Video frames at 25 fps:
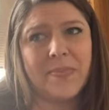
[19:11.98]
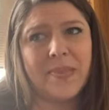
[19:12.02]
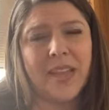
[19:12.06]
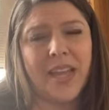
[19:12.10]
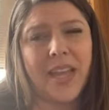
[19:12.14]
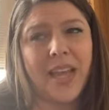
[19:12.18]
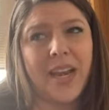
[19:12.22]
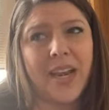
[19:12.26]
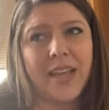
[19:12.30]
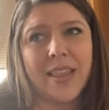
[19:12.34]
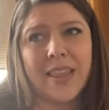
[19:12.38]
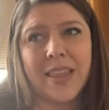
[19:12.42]

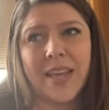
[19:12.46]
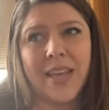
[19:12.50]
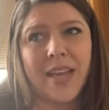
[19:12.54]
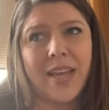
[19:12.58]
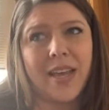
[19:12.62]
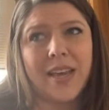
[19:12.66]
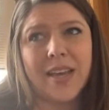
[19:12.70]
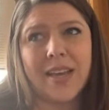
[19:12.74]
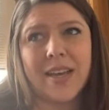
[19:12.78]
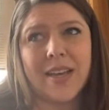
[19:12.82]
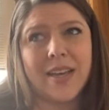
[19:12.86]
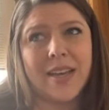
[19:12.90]
And I
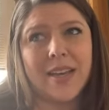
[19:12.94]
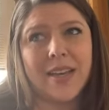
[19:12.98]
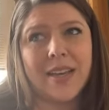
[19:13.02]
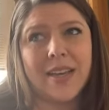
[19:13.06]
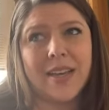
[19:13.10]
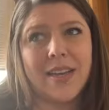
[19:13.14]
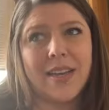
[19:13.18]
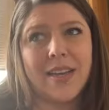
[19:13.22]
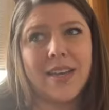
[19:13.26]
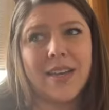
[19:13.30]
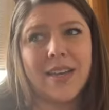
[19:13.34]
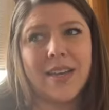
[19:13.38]
think,
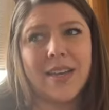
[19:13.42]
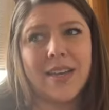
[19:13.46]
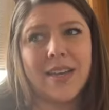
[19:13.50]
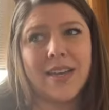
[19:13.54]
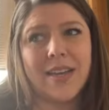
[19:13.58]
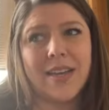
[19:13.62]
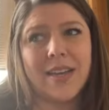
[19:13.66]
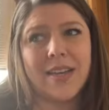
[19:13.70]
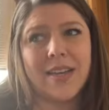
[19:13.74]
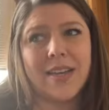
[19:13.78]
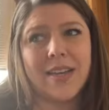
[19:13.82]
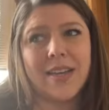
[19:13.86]

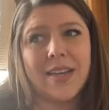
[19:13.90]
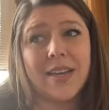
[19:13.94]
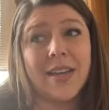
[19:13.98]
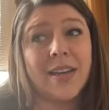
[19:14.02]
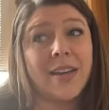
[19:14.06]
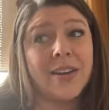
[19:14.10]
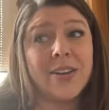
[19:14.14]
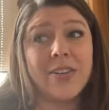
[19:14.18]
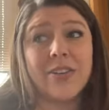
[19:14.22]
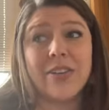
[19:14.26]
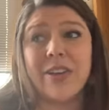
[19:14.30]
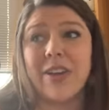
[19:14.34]
I
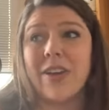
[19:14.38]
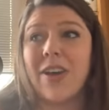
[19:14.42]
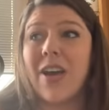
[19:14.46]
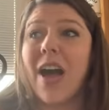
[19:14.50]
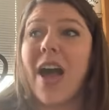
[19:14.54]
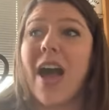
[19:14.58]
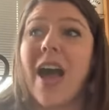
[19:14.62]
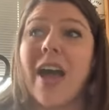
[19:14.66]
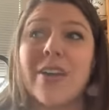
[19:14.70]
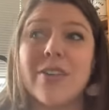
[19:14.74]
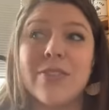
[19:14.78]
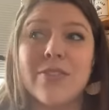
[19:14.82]
don't know, y'all,
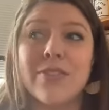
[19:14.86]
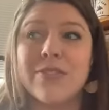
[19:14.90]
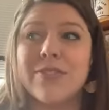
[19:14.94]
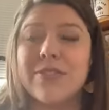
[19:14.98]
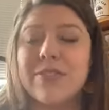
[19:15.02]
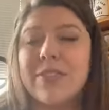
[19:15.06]
I don't